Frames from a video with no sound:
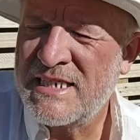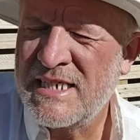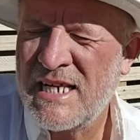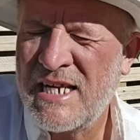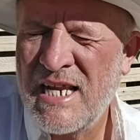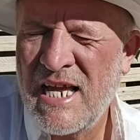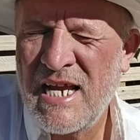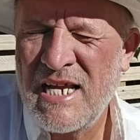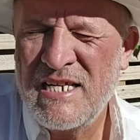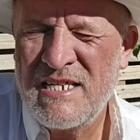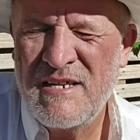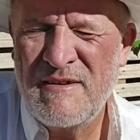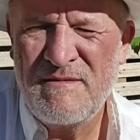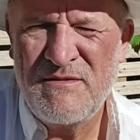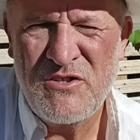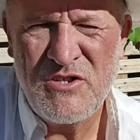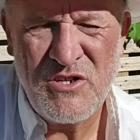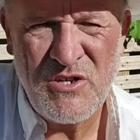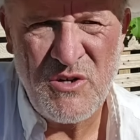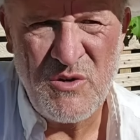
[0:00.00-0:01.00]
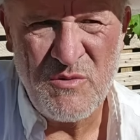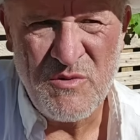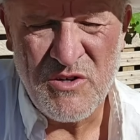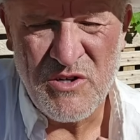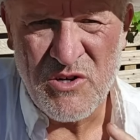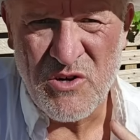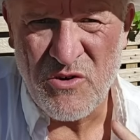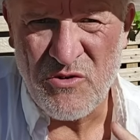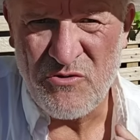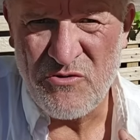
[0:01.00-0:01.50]
is a native to
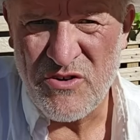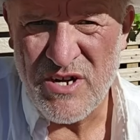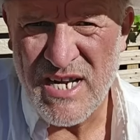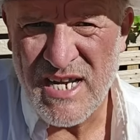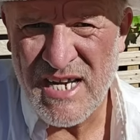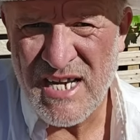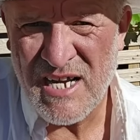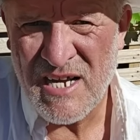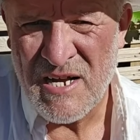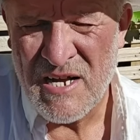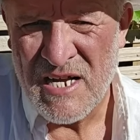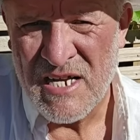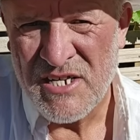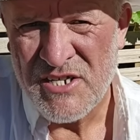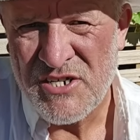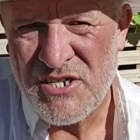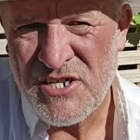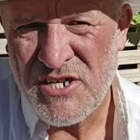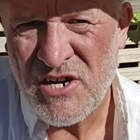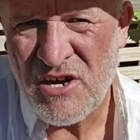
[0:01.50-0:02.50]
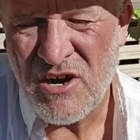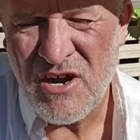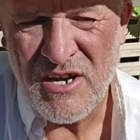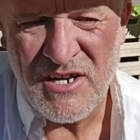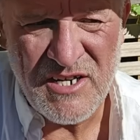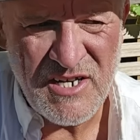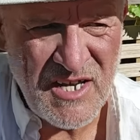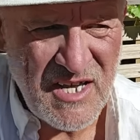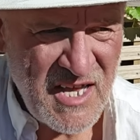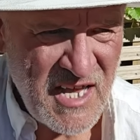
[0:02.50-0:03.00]
Korea,
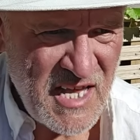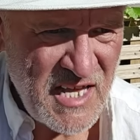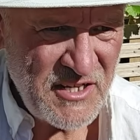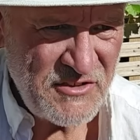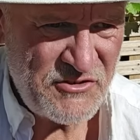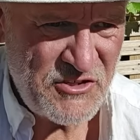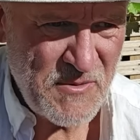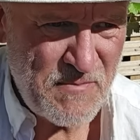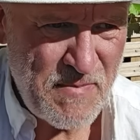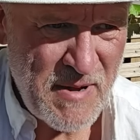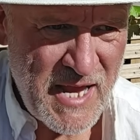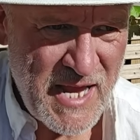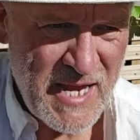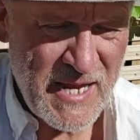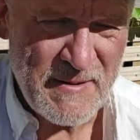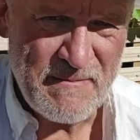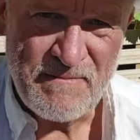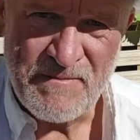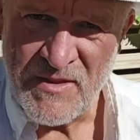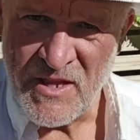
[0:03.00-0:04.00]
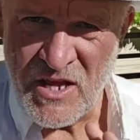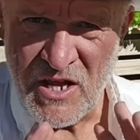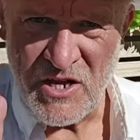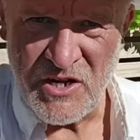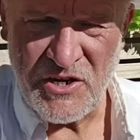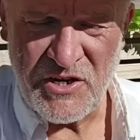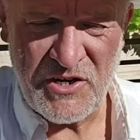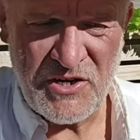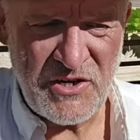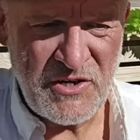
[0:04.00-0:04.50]
China, Japan,
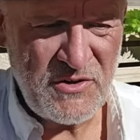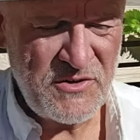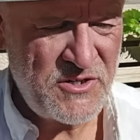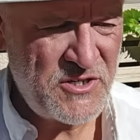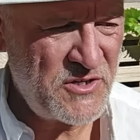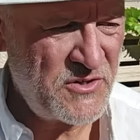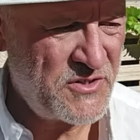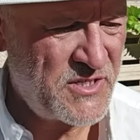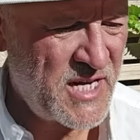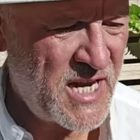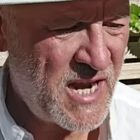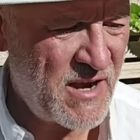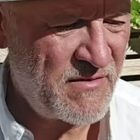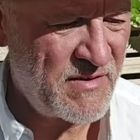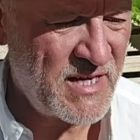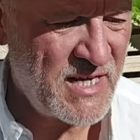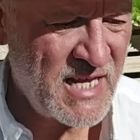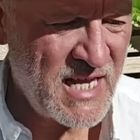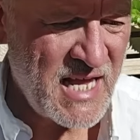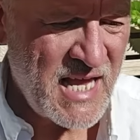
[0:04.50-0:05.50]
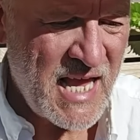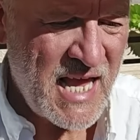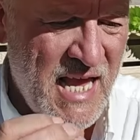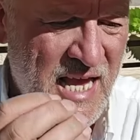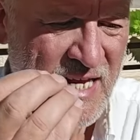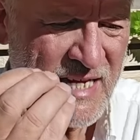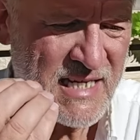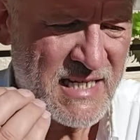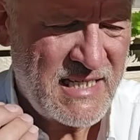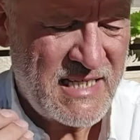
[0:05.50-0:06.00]
a huge area,
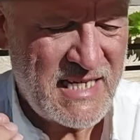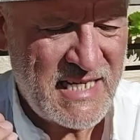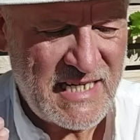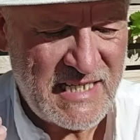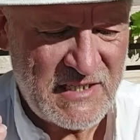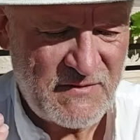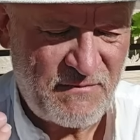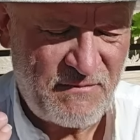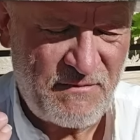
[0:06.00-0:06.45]
and it is